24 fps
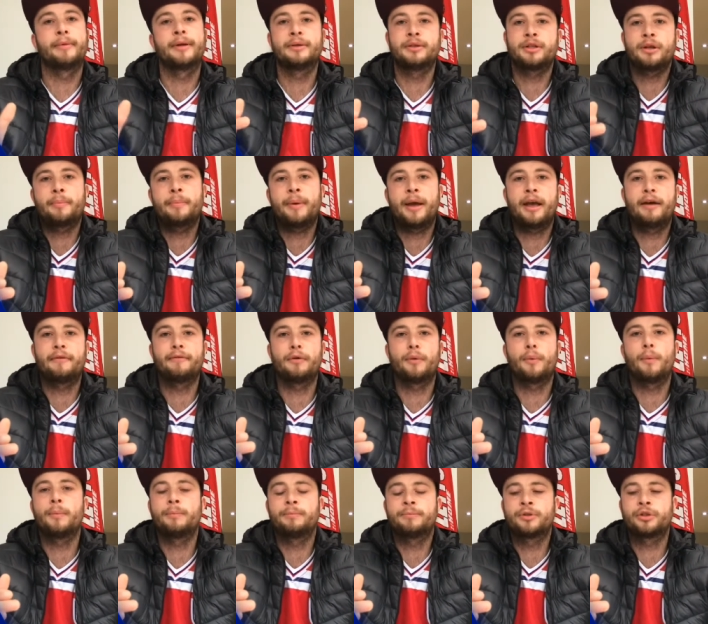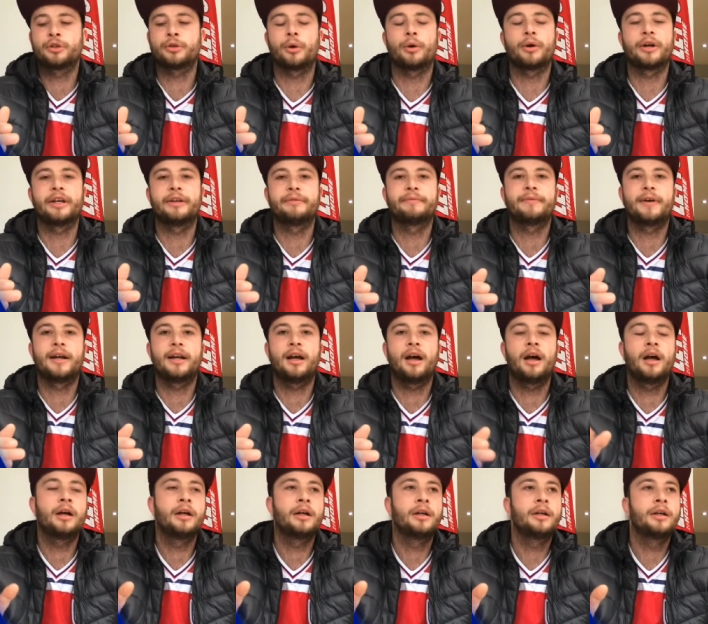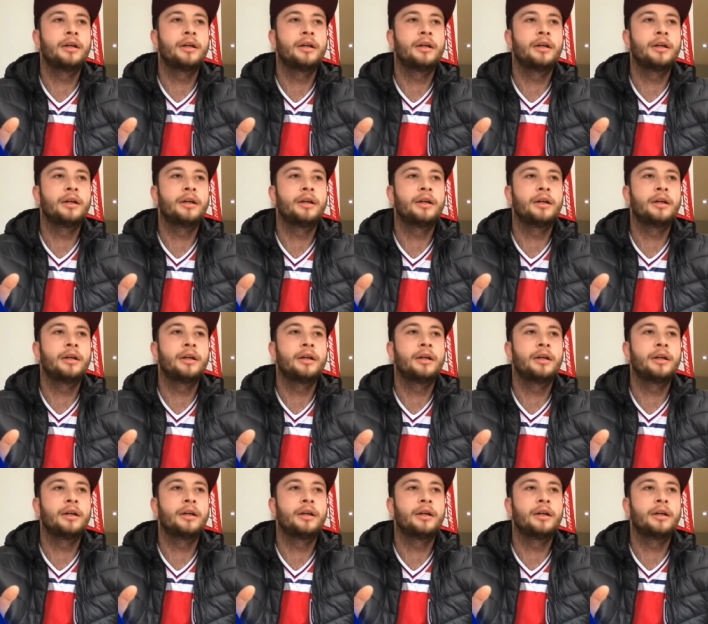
And he's a bit of a stocky fella,